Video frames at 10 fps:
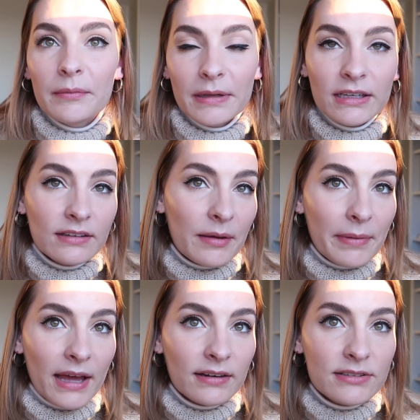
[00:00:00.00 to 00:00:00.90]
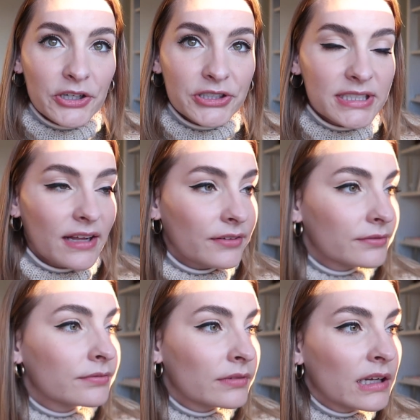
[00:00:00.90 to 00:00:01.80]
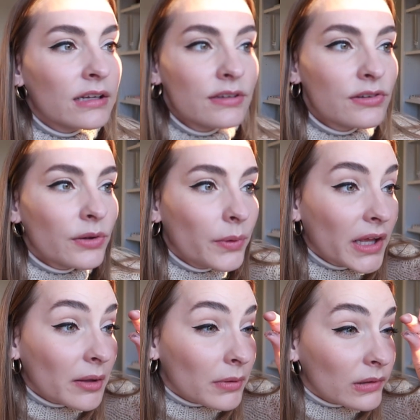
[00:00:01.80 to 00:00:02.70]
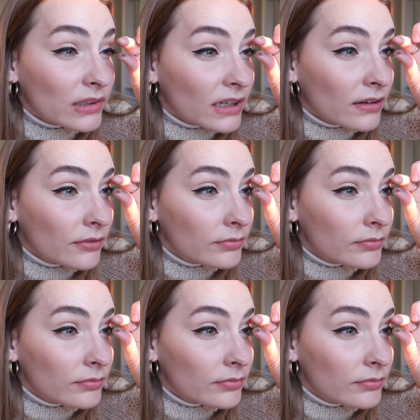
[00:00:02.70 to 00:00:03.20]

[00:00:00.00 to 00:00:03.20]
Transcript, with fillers: I mean, not bad, it's hard to tell. So we'll keep using it.